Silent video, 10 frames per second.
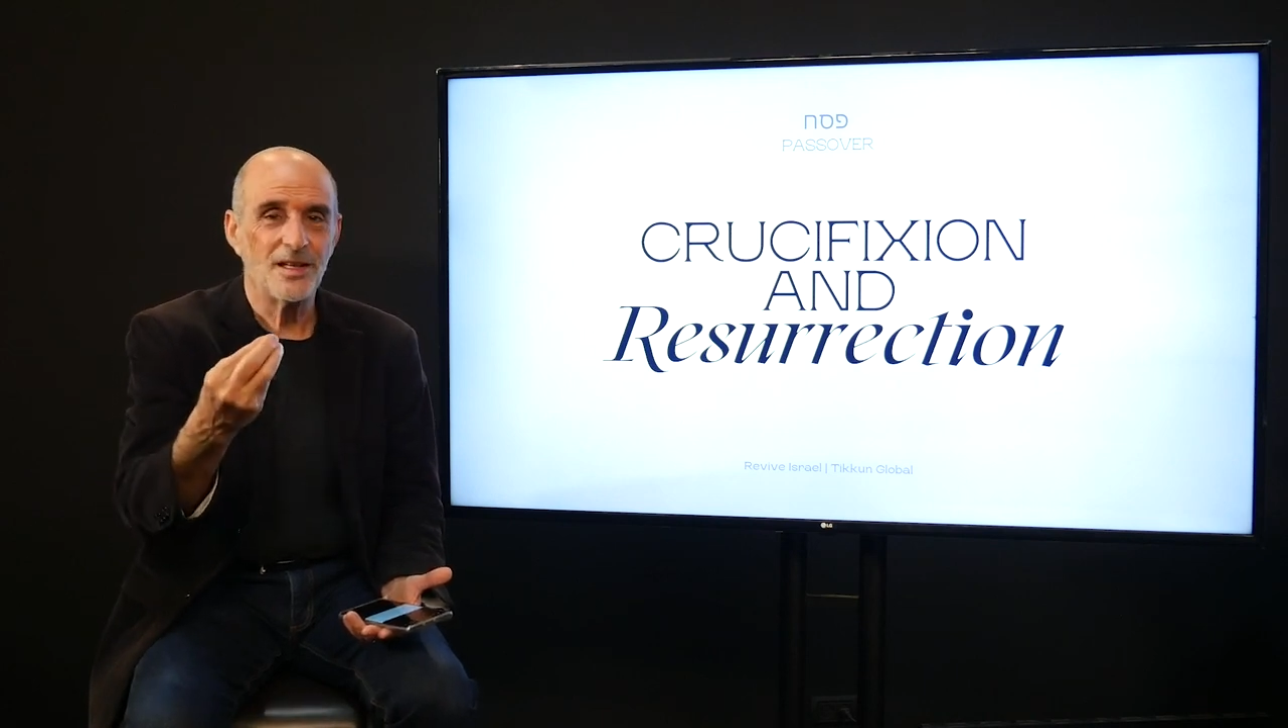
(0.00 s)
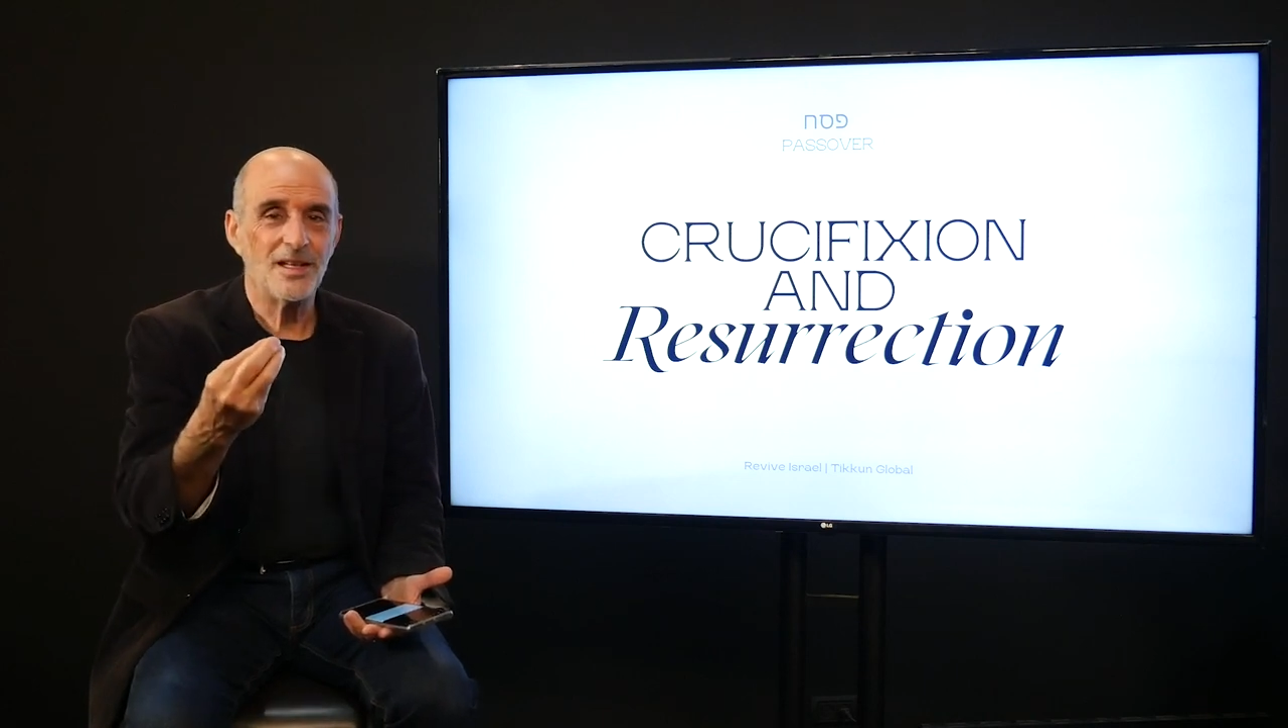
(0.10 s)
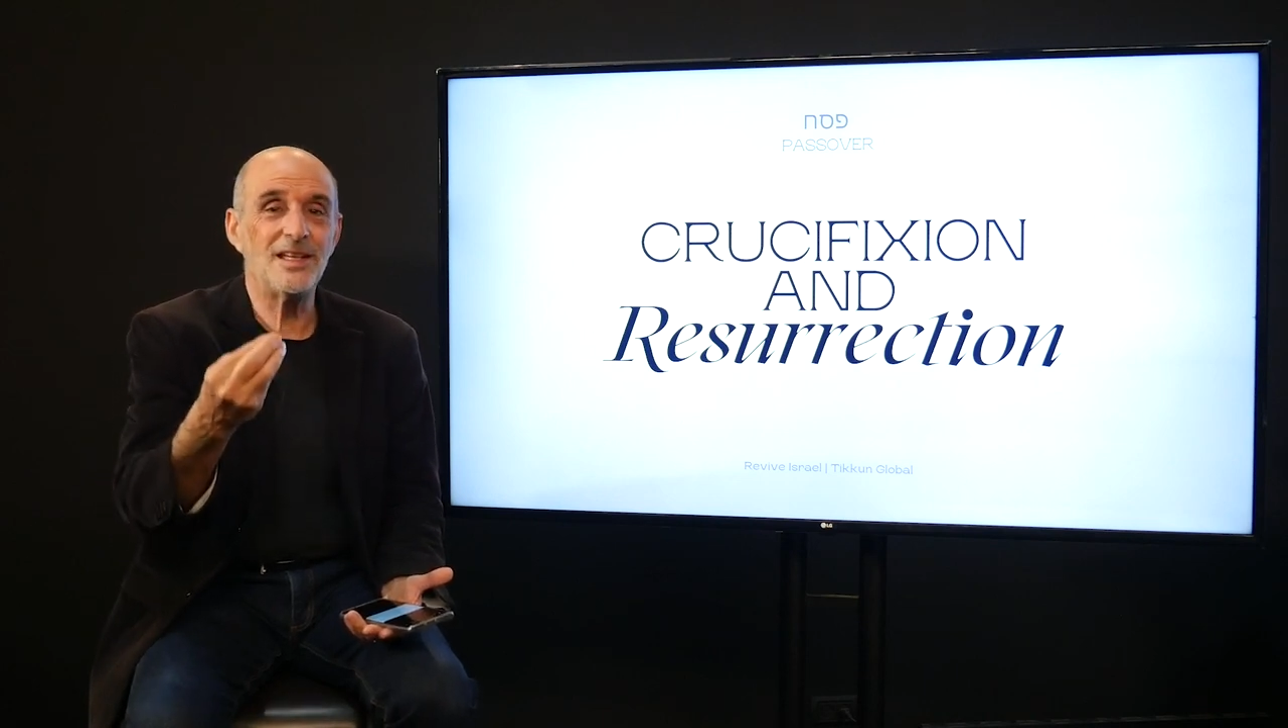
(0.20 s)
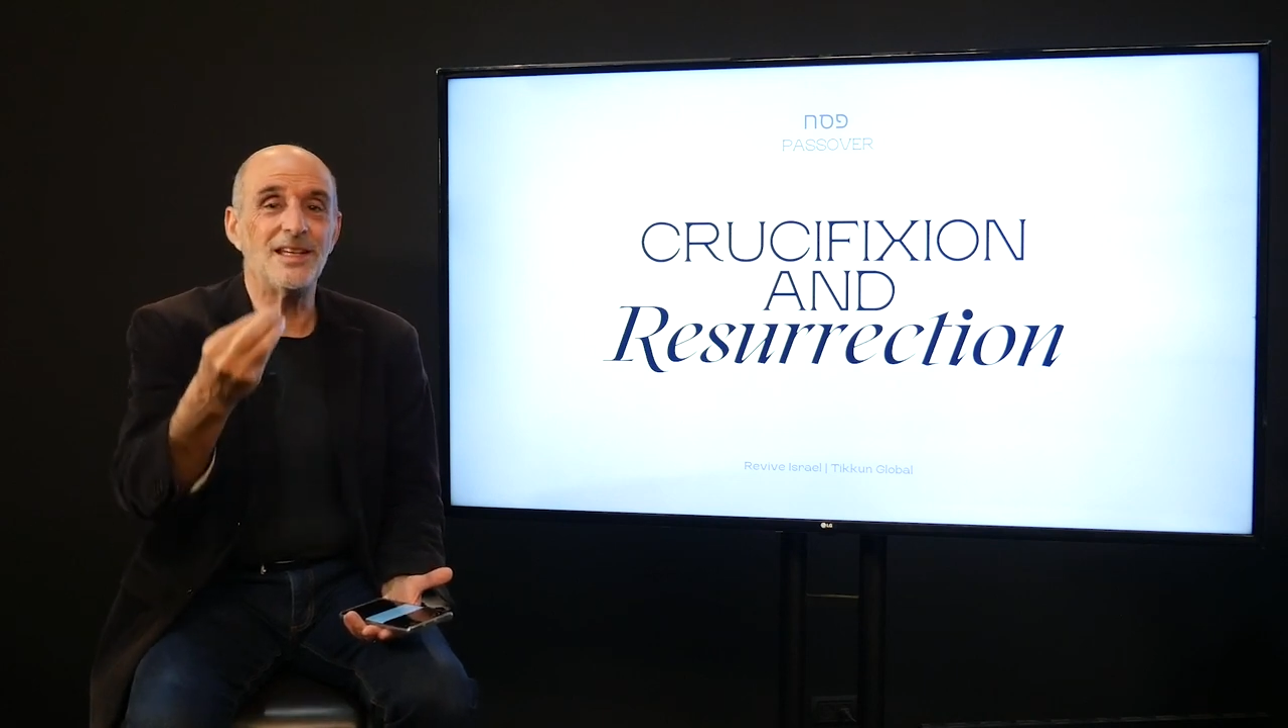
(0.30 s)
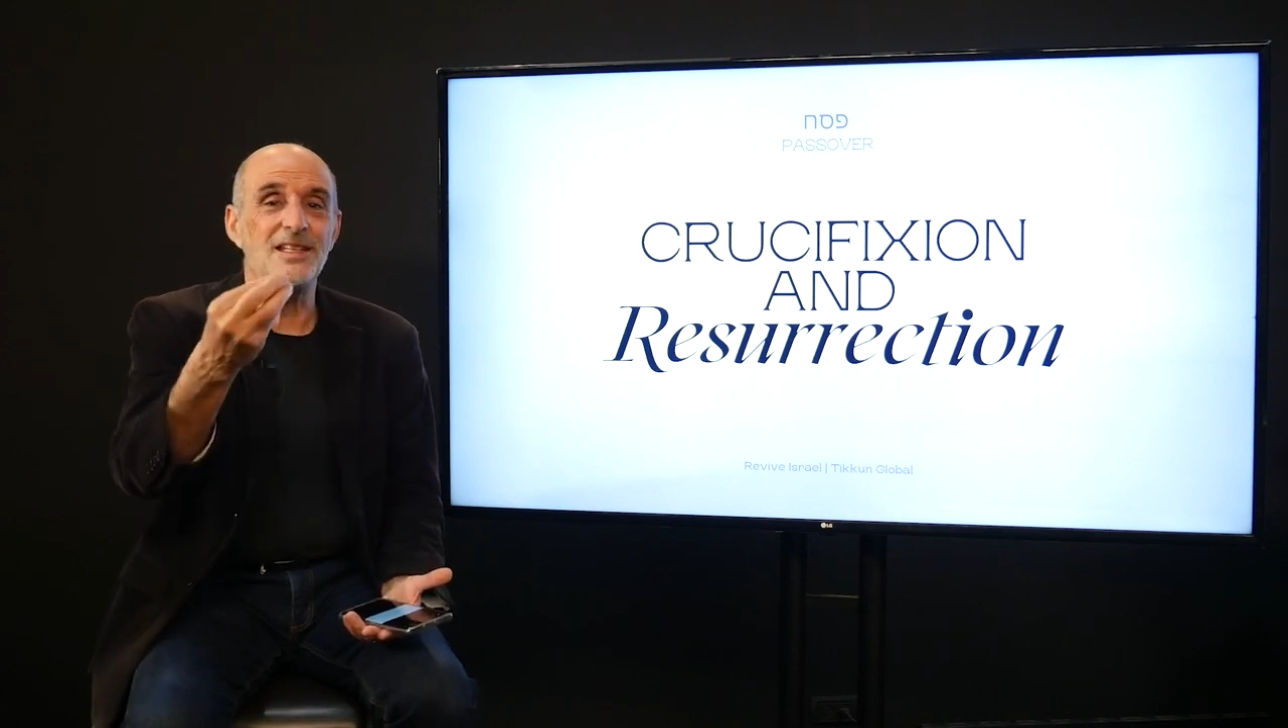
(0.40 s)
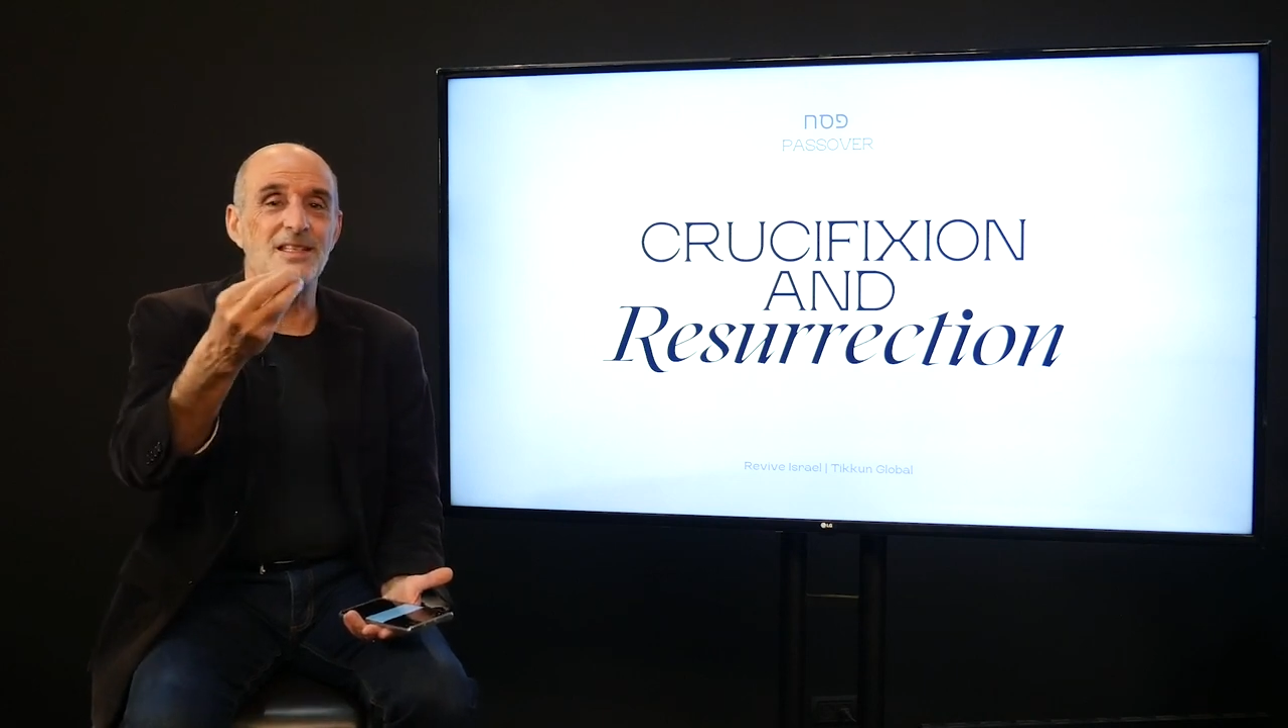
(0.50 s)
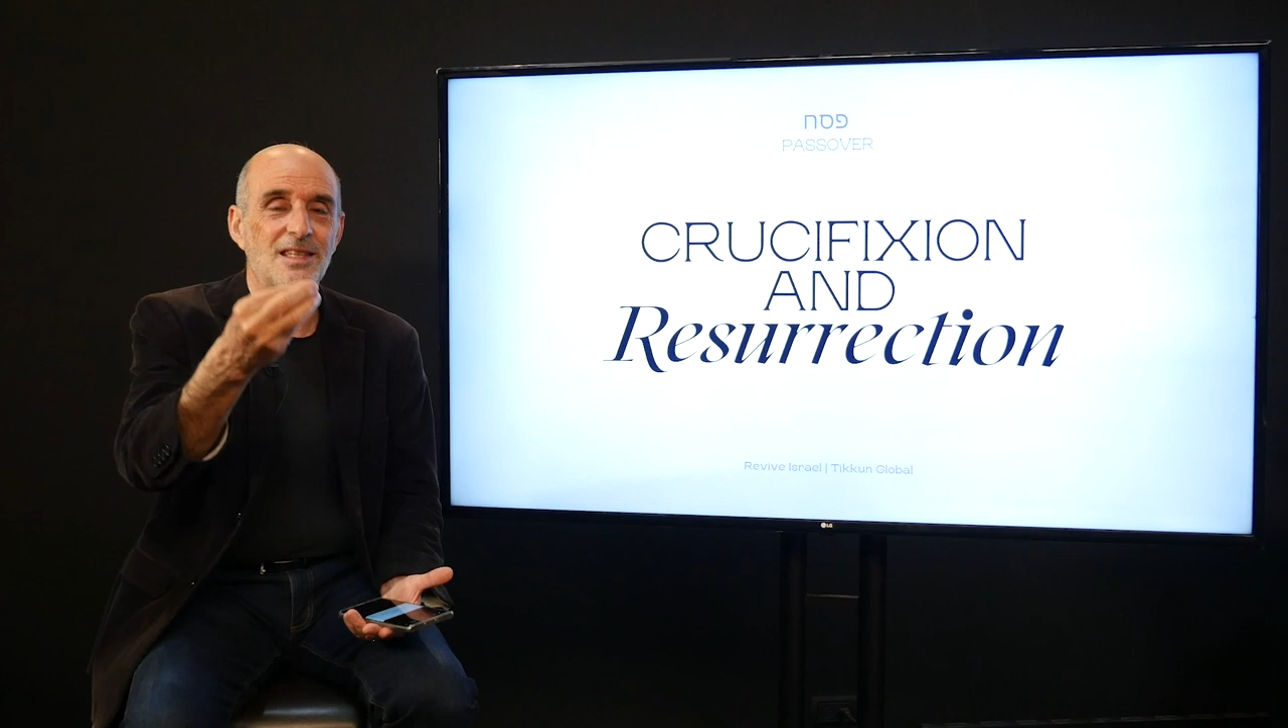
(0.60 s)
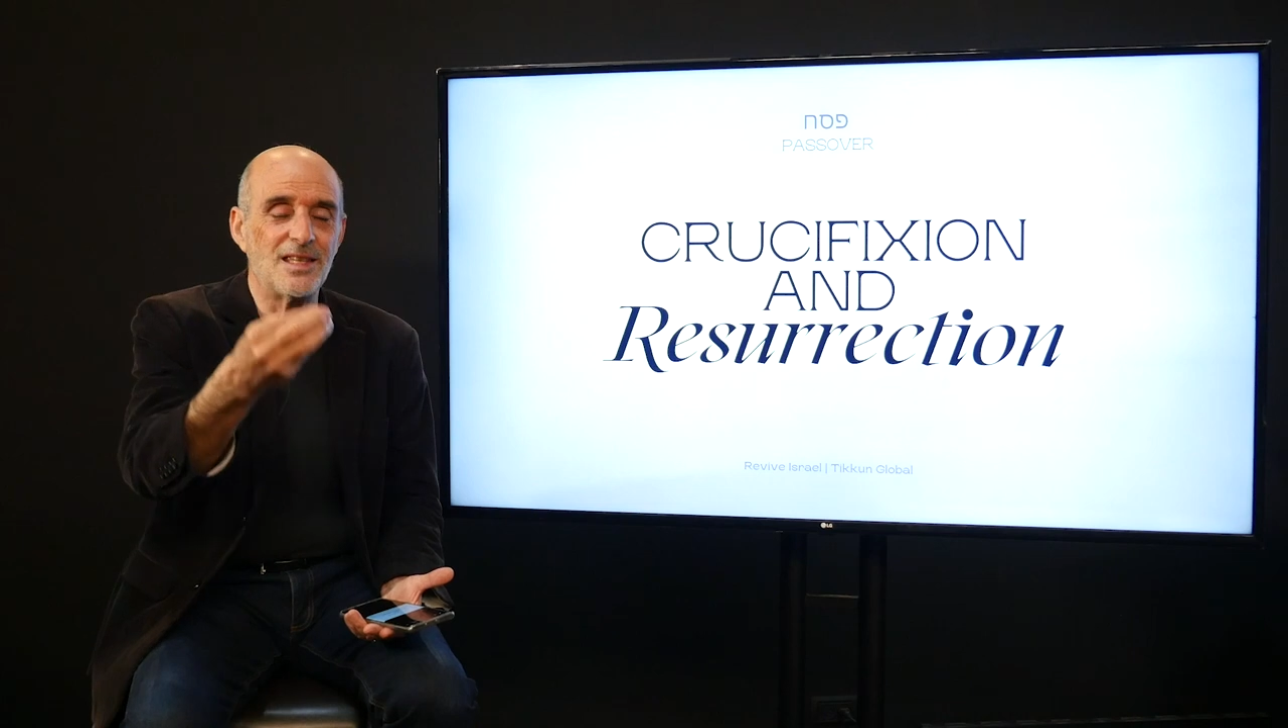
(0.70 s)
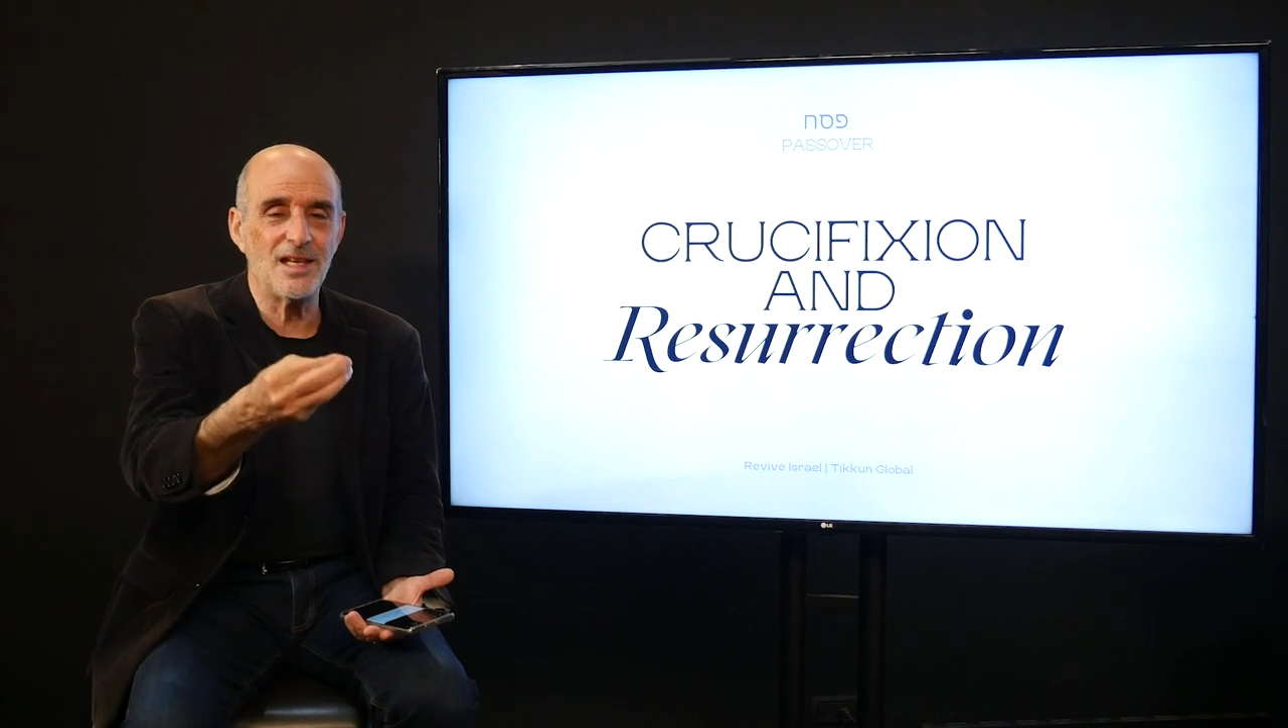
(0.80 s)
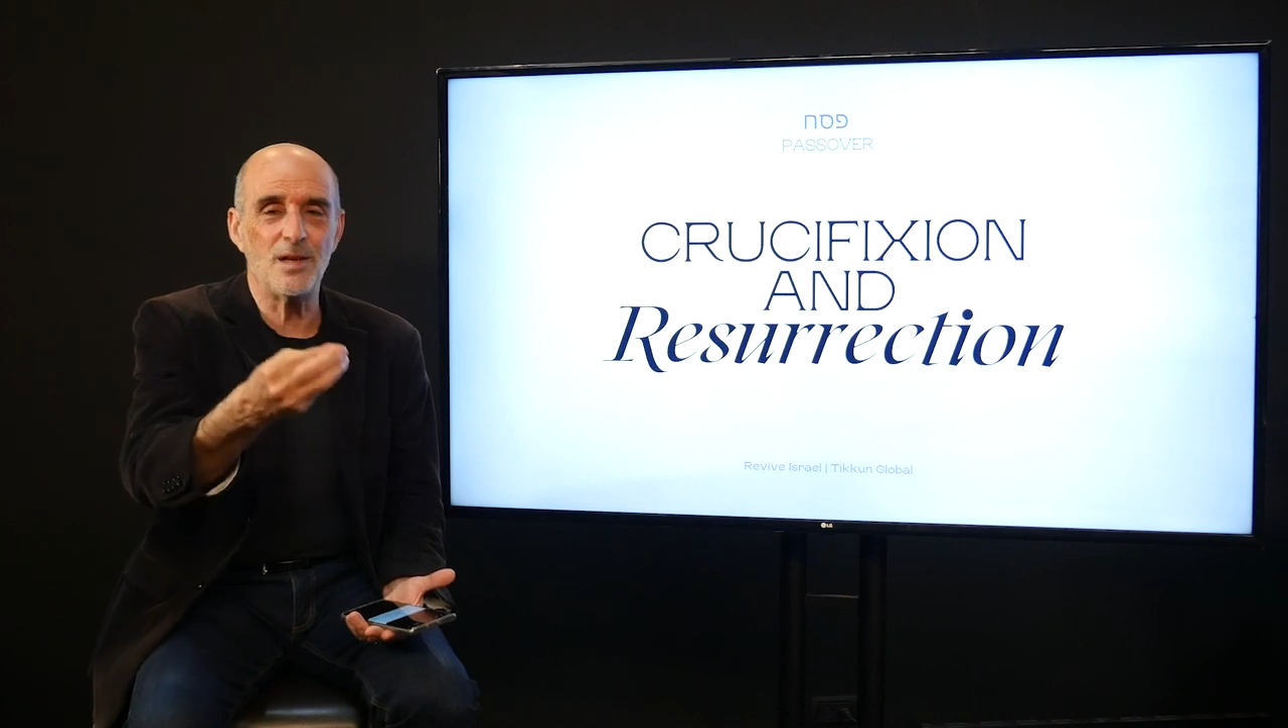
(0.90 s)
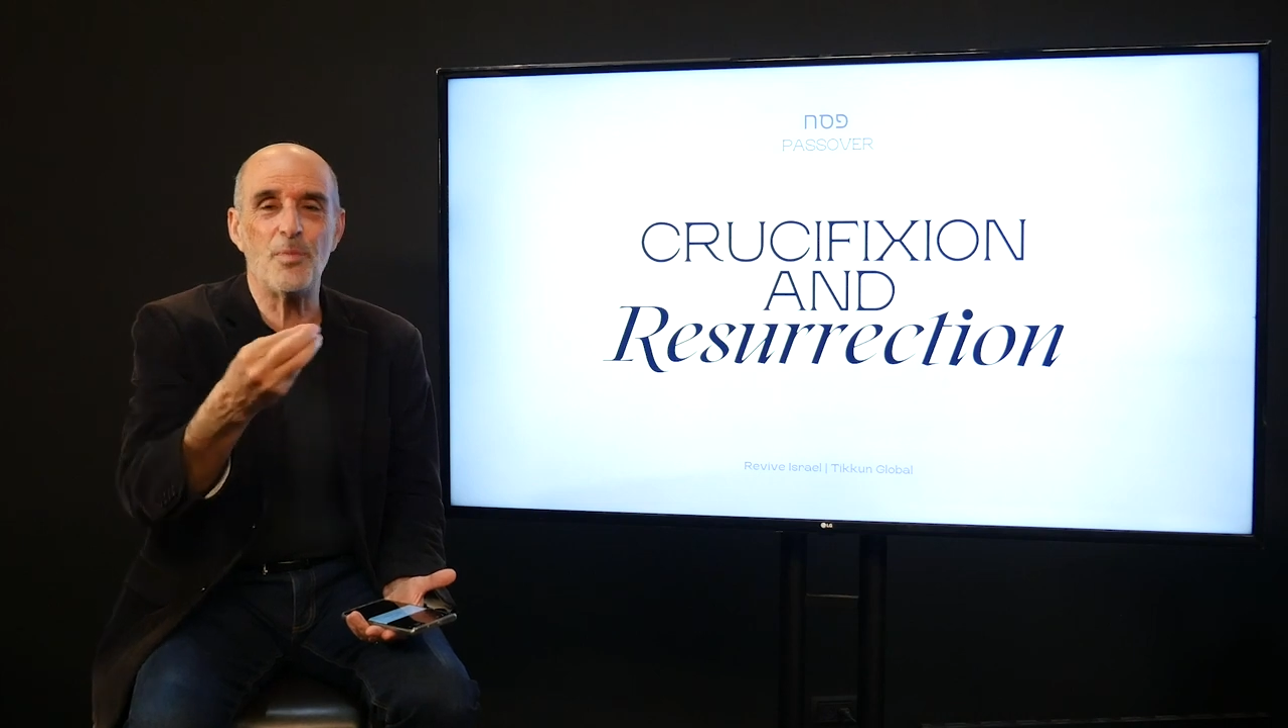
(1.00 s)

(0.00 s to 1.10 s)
he is the